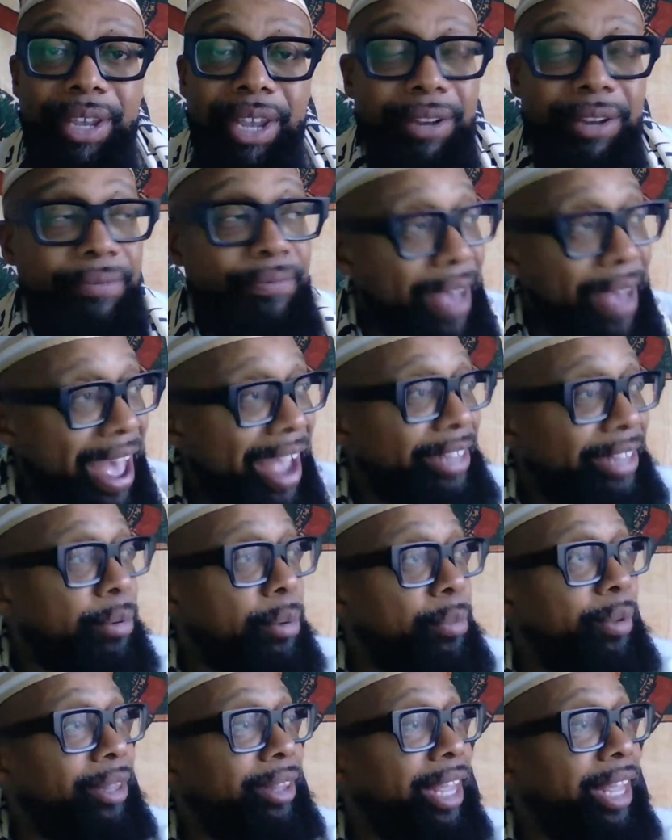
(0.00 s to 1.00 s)
In fact,
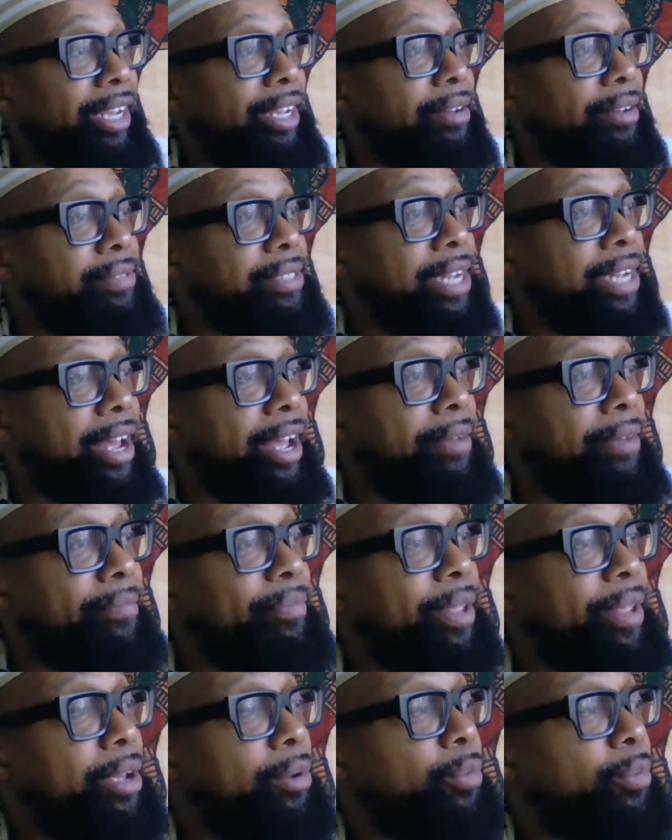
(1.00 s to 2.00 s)
when we think of
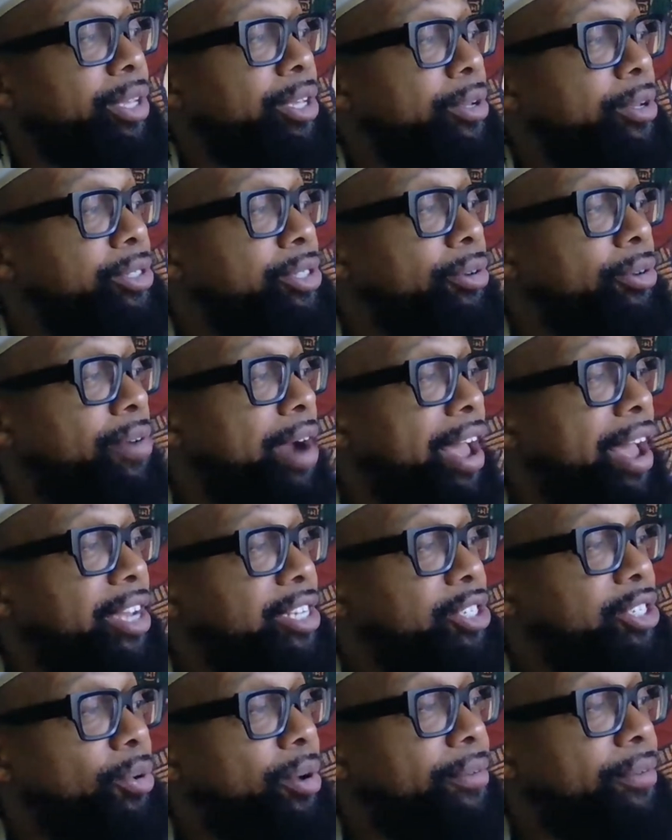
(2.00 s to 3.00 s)
time, we use
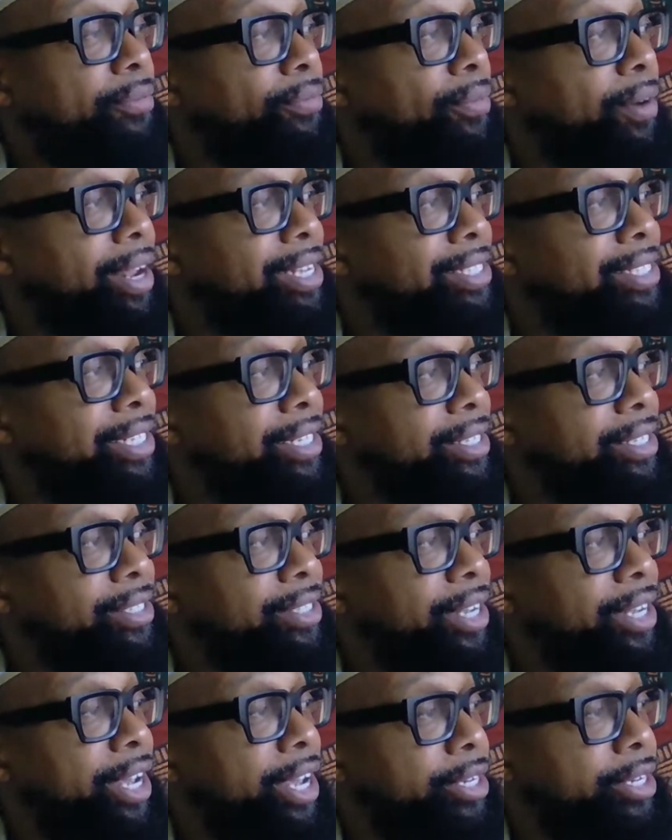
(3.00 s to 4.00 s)
derogatory phrases